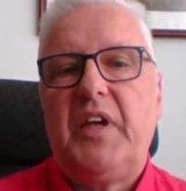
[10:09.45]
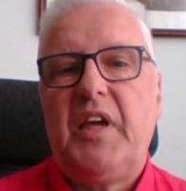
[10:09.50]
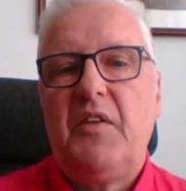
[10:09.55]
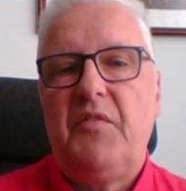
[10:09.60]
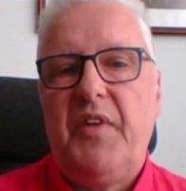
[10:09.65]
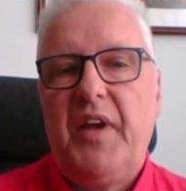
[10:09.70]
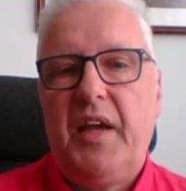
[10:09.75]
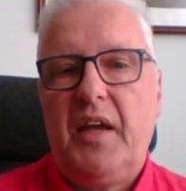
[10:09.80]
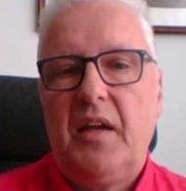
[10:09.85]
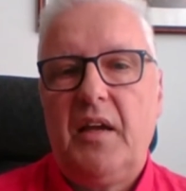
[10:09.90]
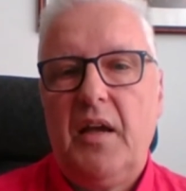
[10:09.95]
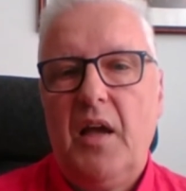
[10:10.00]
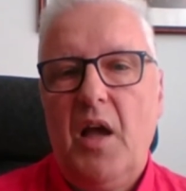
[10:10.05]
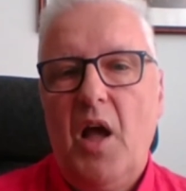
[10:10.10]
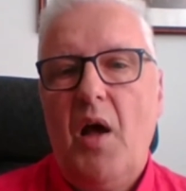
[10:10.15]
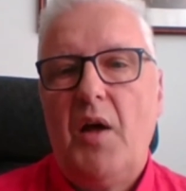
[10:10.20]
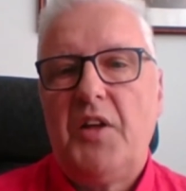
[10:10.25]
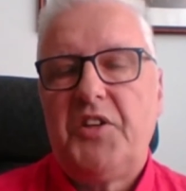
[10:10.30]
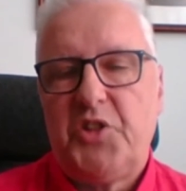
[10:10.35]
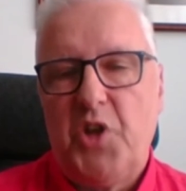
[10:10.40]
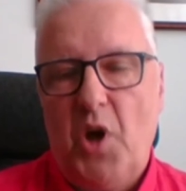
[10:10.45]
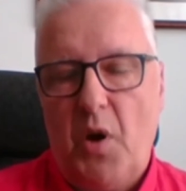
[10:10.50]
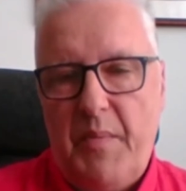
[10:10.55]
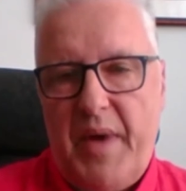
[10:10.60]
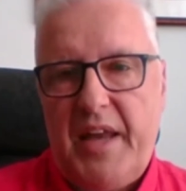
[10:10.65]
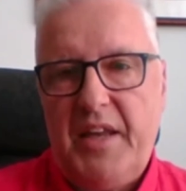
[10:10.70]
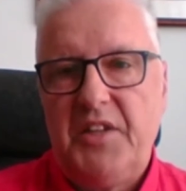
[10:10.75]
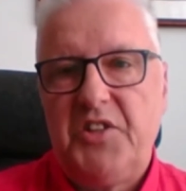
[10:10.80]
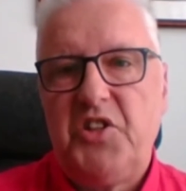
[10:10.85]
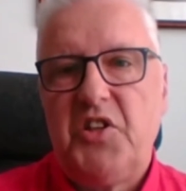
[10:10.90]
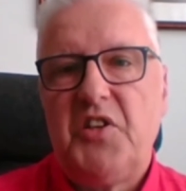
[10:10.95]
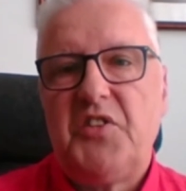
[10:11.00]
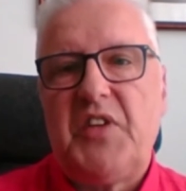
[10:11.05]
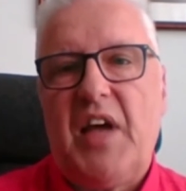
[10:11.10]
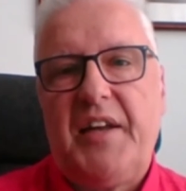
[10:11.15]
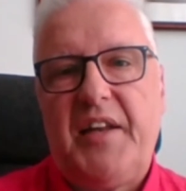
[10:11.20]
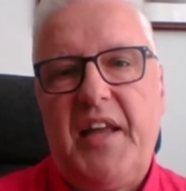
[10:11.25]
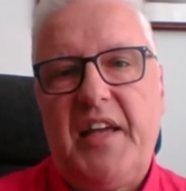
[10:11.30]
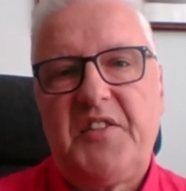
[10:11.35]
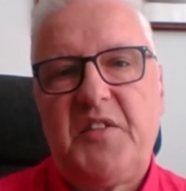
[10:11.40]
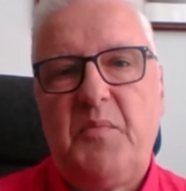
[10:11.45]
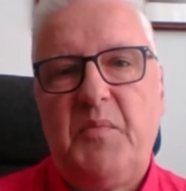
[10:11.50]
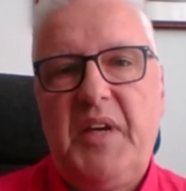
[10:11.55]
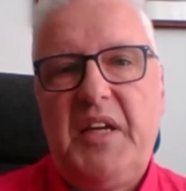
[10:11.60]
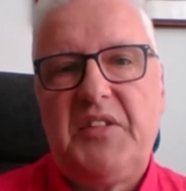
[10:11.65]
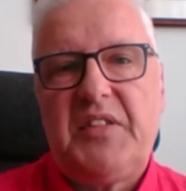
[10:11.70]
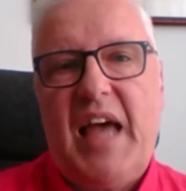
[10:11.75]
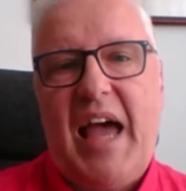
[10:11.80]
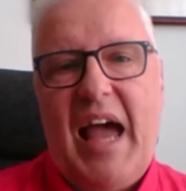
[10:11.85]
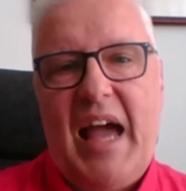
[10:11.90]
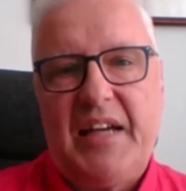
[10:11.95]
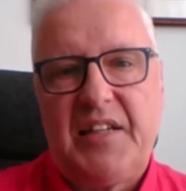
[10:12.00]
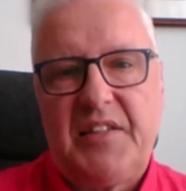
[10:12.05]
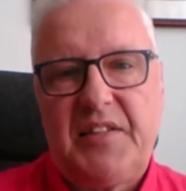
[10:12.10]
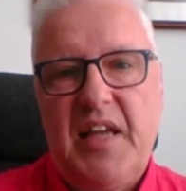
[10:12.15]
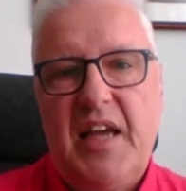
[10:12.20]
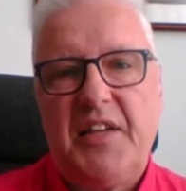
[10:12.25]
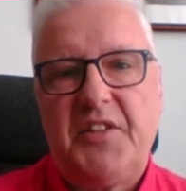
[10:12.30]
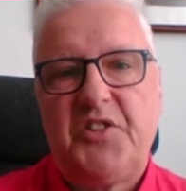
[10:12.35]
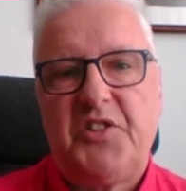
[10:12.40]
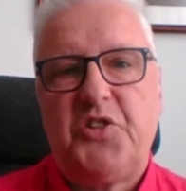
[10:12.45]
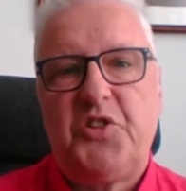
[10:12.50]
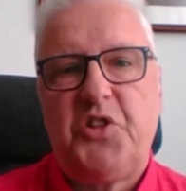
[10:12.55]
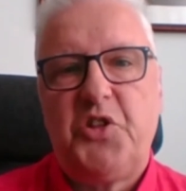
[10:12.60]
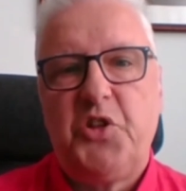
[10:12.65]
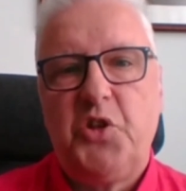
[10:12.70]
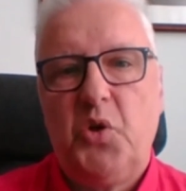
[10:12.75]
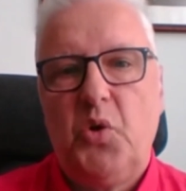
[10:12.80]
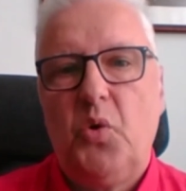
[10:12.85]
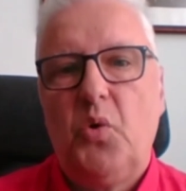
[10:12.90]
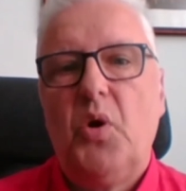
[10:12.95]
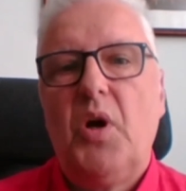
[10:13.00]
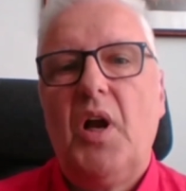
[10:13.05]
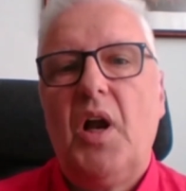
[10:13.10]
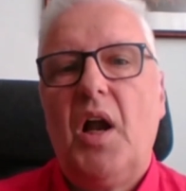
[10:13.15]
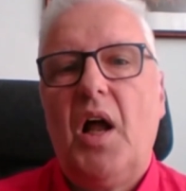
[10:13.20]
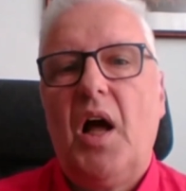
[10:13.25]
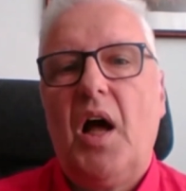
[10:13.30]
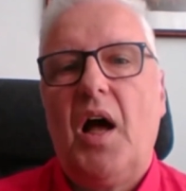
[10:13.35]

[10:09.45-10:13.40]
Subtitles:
giving top managers at SMEs access to